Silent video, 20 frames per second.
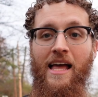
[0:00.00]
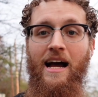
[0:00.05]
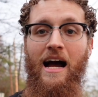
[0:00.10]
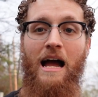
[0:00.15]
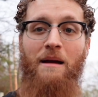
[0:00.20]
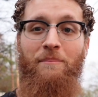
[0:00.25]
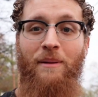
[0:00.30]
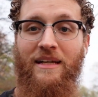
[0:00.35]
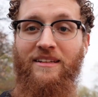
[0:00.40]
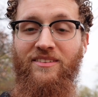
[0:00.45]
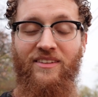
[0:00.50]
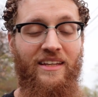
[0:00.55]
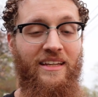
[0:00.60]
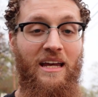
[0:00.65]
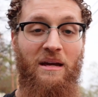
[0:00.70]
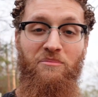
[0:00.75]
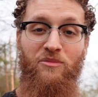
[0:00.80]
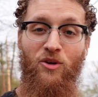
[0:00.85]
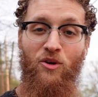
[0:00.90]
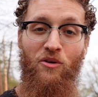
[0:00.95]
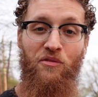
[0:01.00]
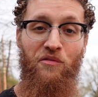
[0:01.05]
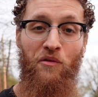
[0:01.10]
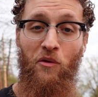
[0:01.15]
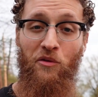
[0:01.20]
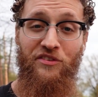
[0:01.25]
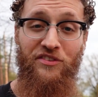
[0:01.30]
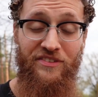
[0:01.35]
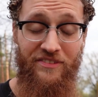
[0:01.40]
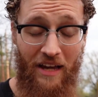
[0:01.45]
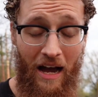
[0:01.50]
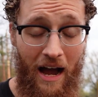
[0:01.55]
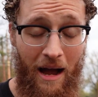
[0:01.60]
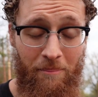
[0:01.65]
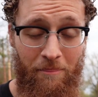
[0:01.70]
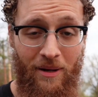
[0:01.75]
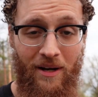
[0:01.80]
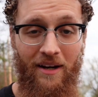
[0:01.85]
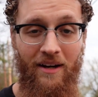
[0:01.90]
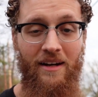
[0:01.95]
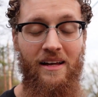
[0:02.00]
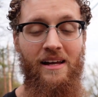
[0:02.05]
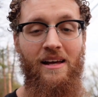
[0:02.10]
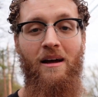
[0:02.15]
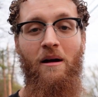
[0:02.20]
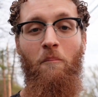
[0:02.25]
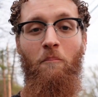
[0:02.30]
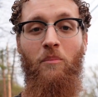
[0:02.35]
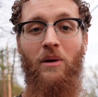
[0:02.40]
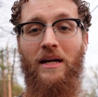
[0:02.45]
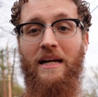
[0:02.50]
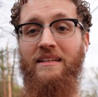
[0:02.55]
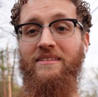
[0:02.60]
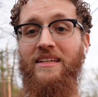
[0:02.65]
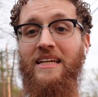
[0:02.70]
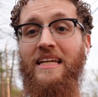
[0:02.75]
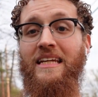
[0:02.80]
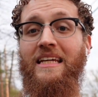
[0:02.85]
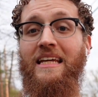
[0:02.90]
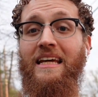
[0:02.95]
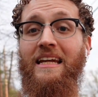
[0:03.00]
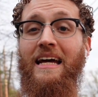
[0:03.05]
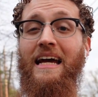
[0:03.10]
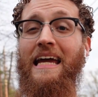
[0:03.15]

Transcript: I basically came to a full stop, but I did get